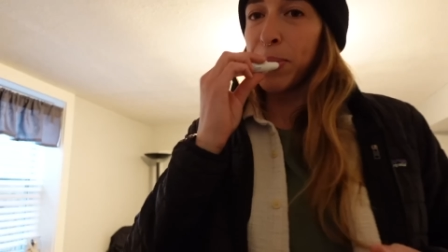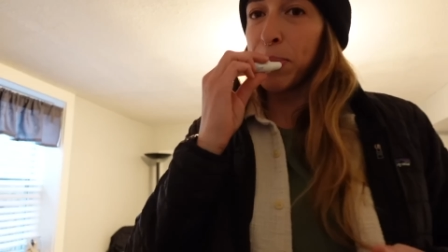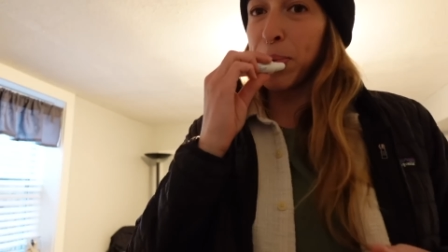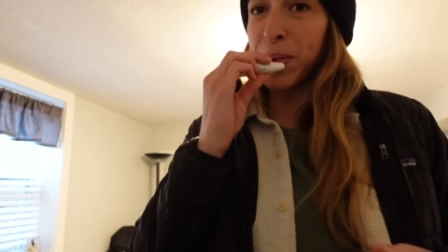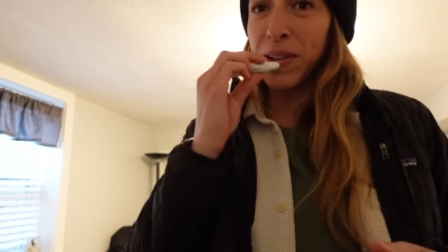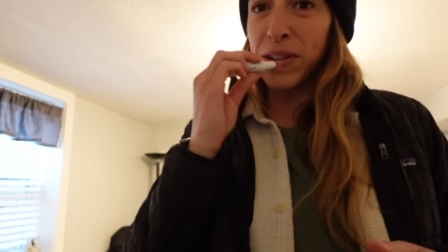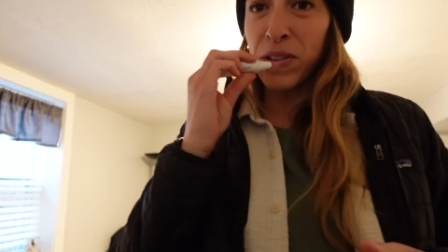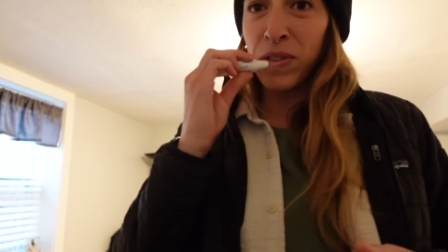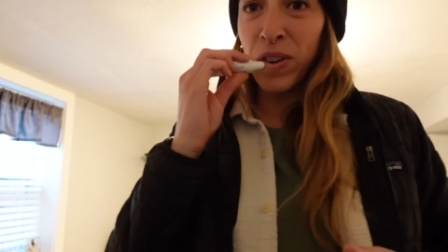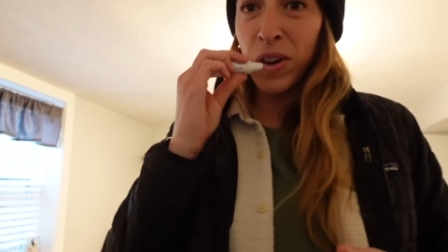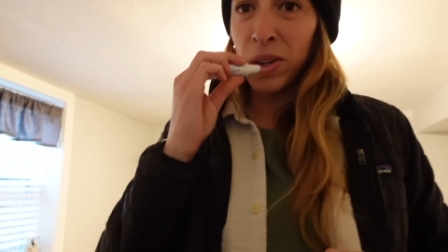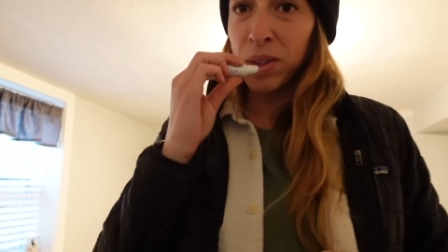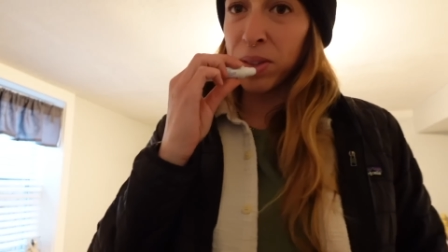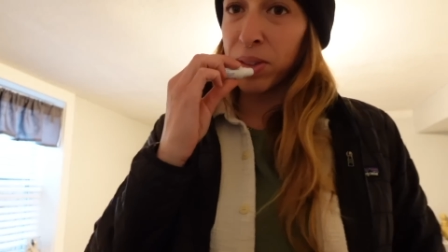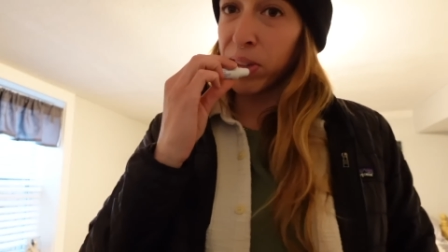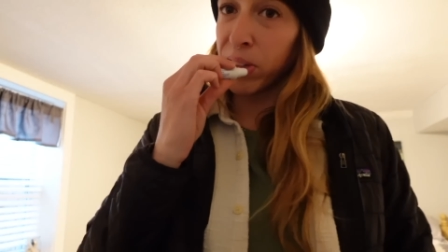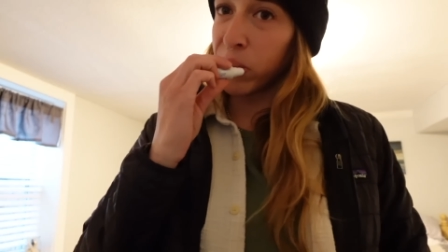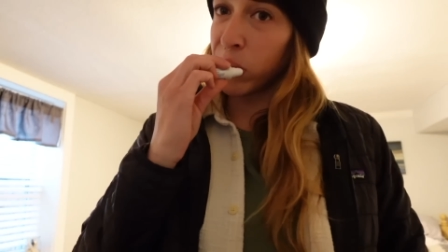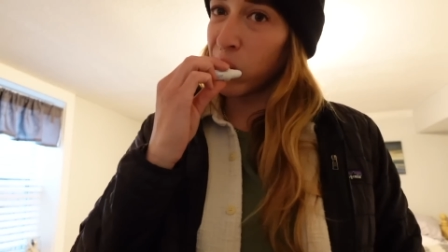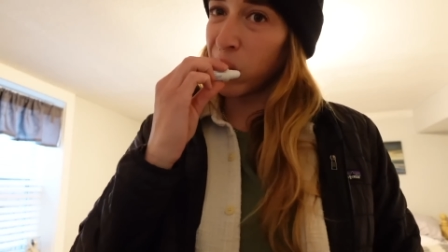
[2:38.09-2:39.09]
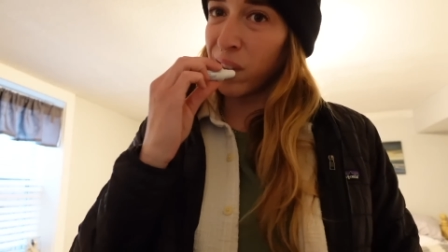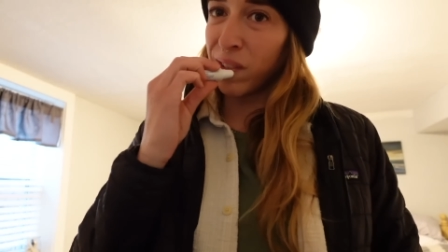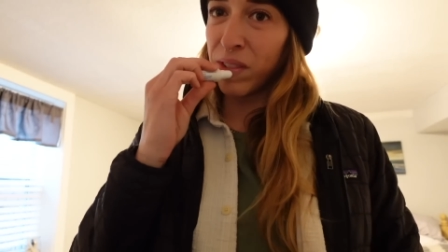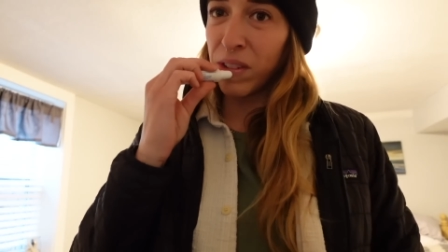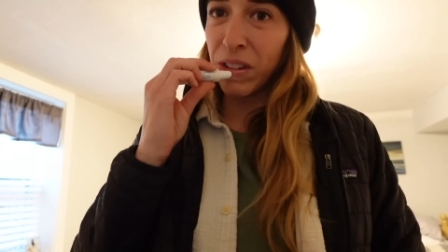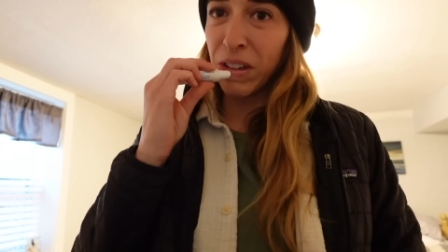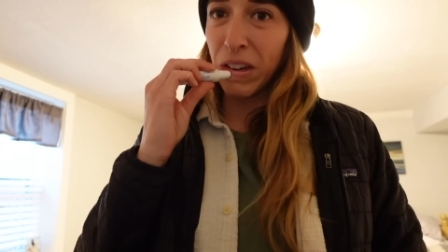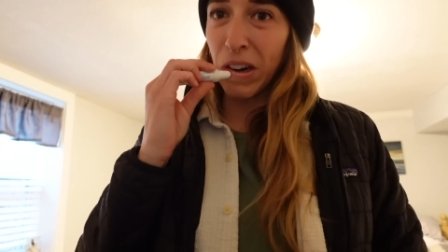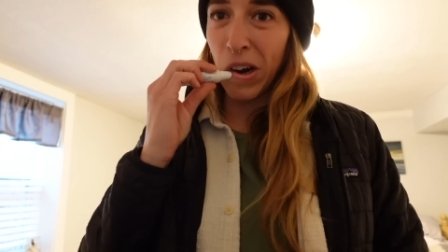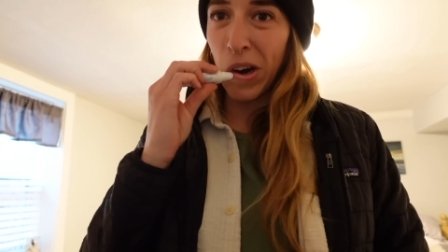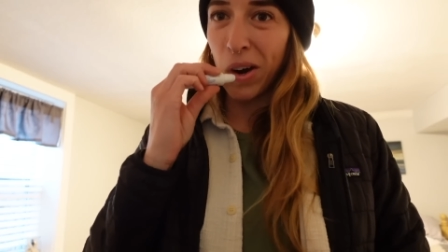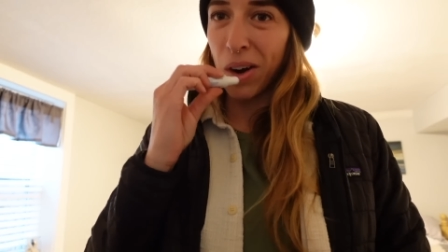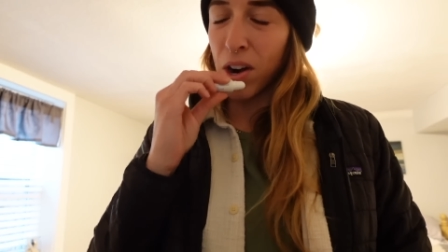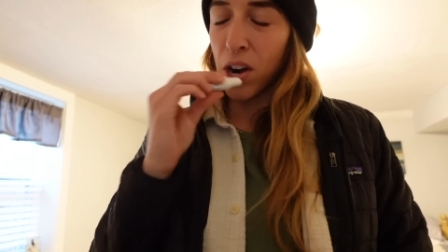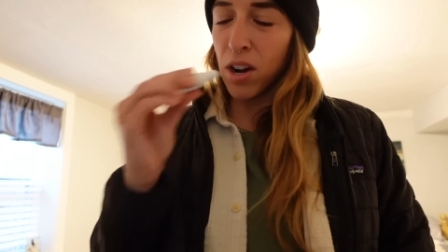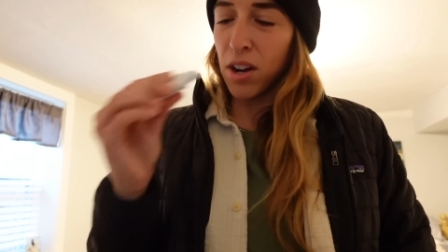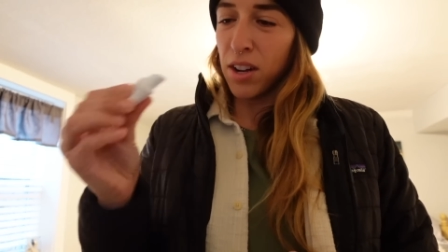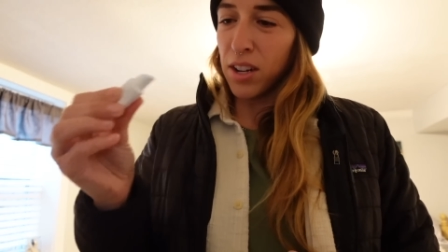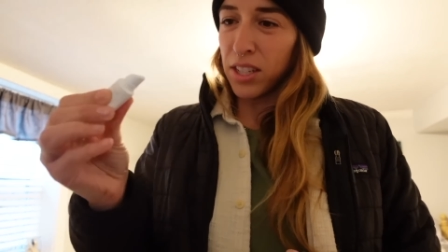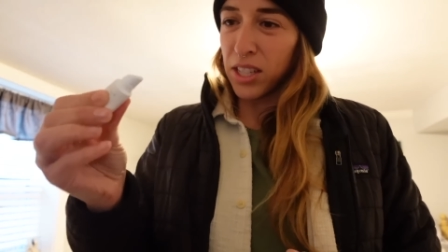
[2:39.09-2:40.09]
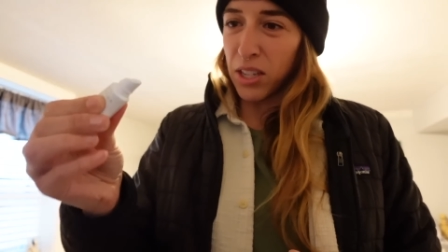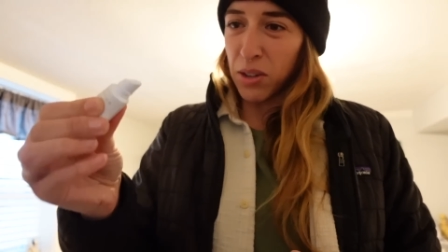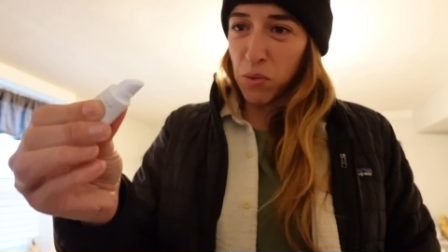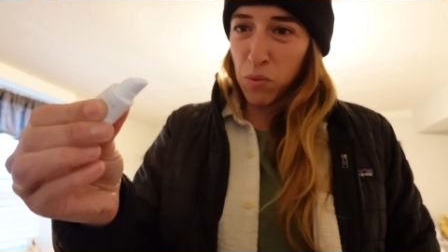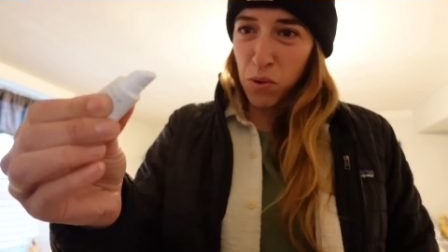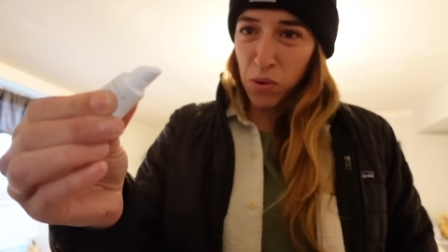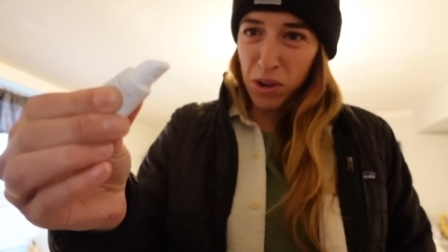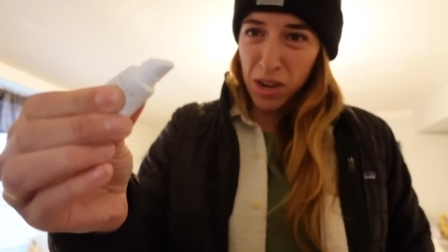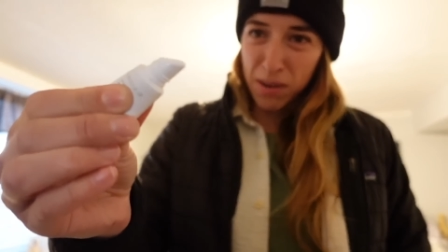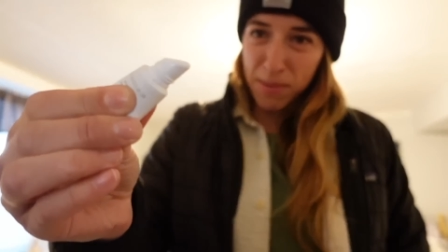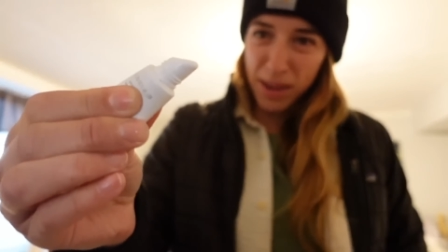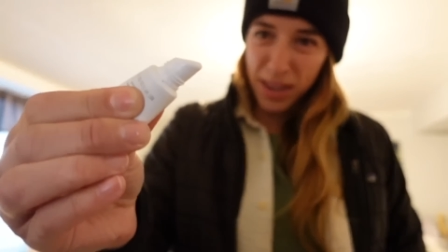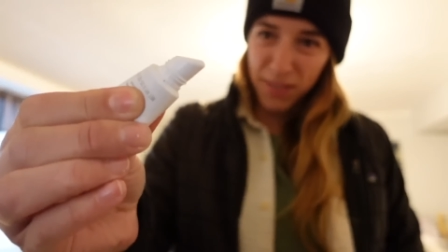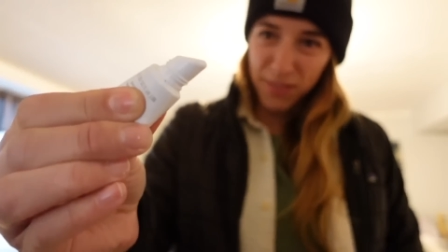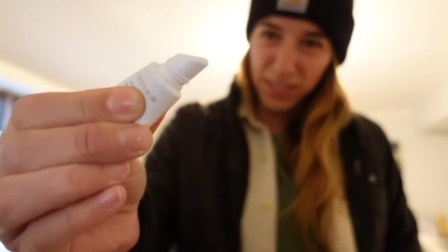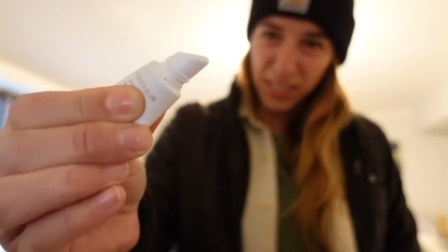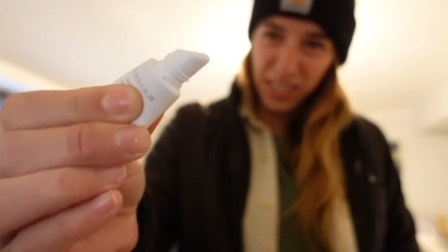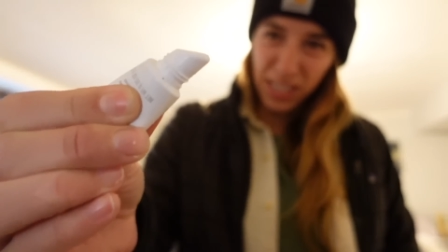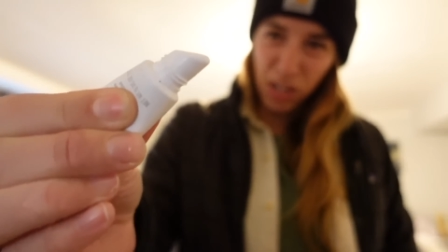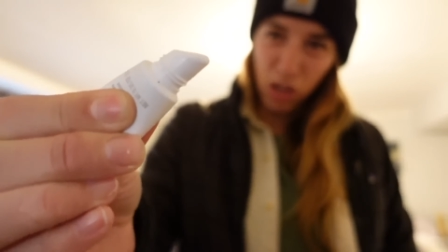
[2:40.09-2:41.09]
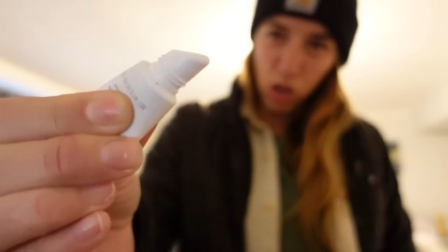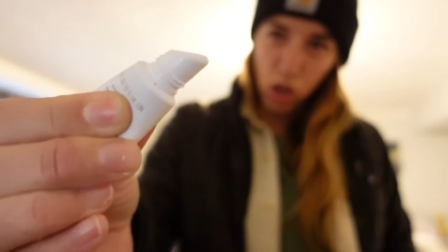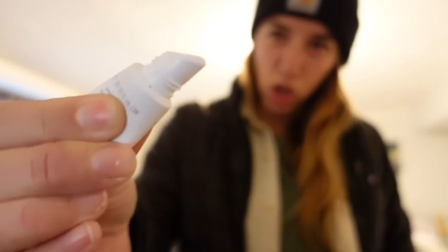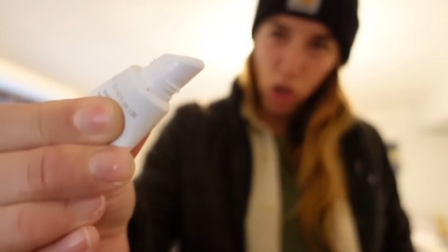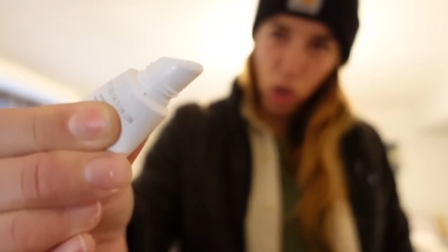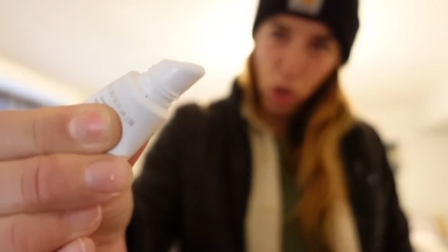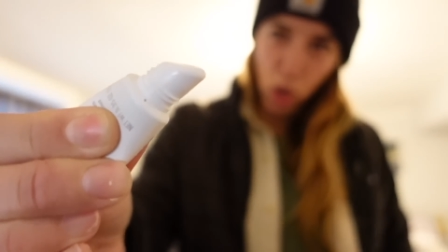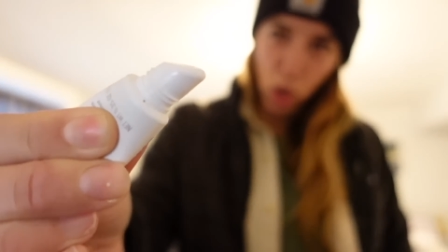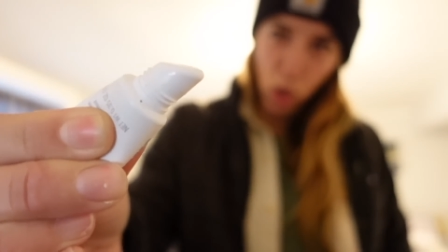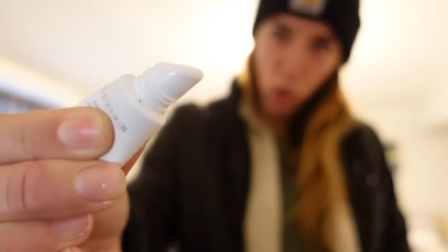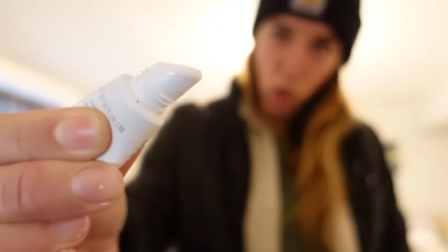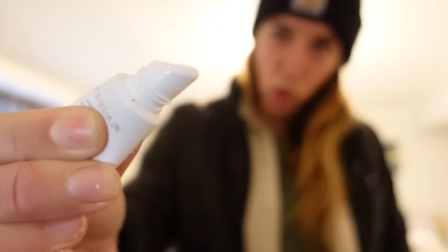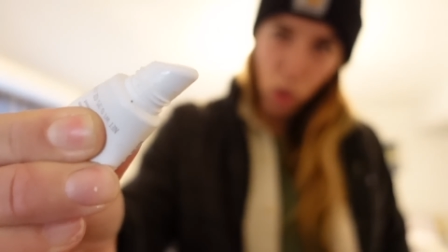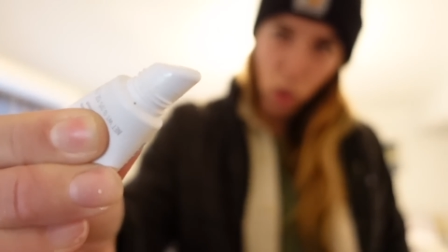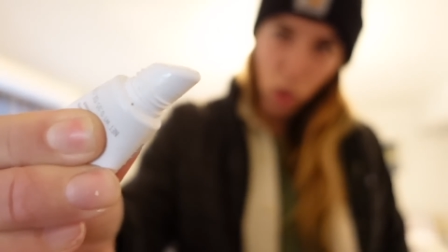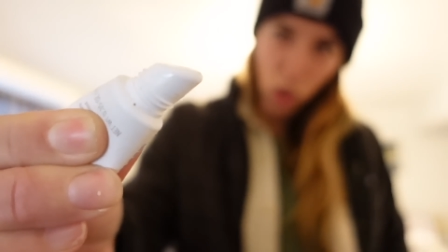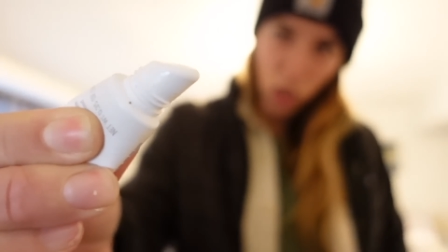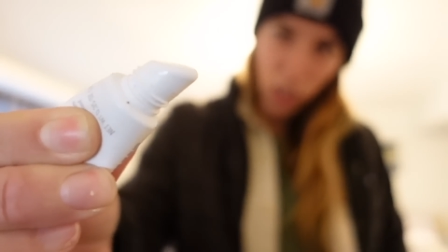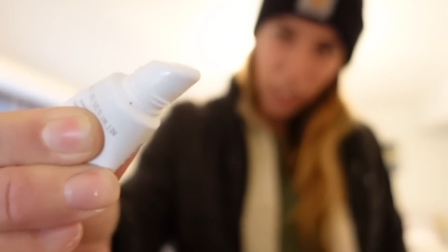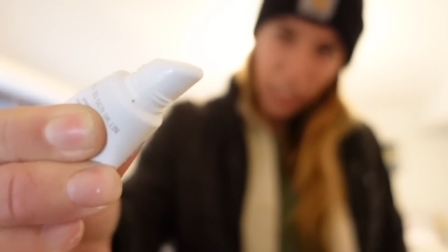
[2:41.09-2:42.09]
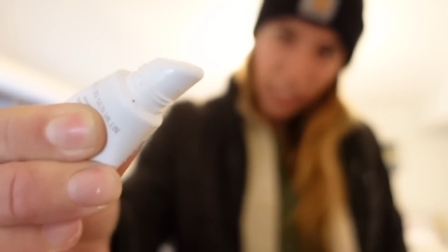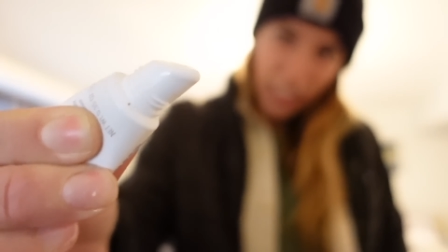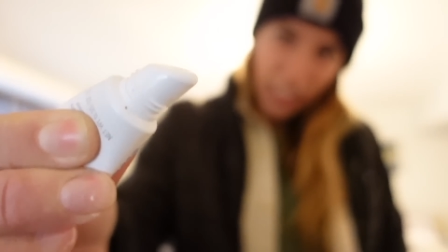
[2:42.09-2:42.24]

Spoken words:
but it's frozen because it was left in the car. So it won't come out of its little hole.